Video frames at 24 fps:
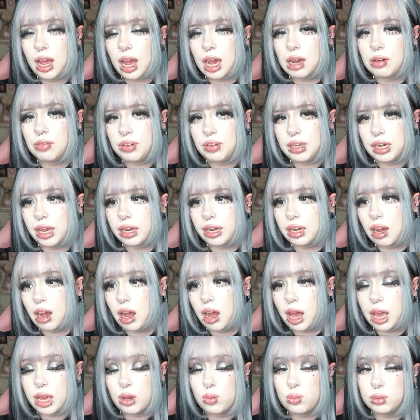I feel like
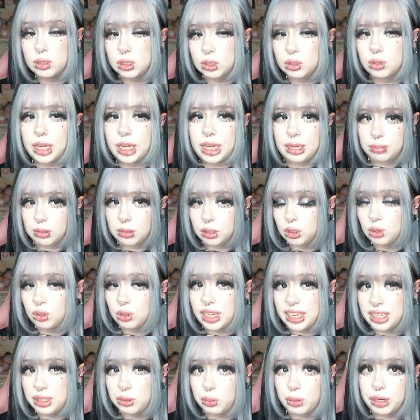I wasn't able to
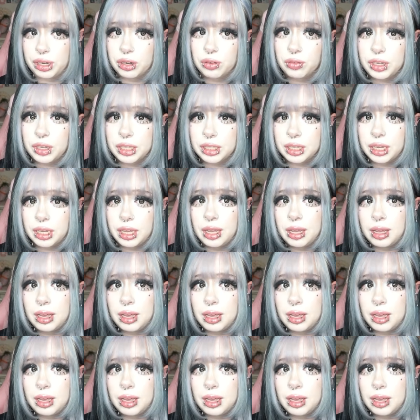get rid of it.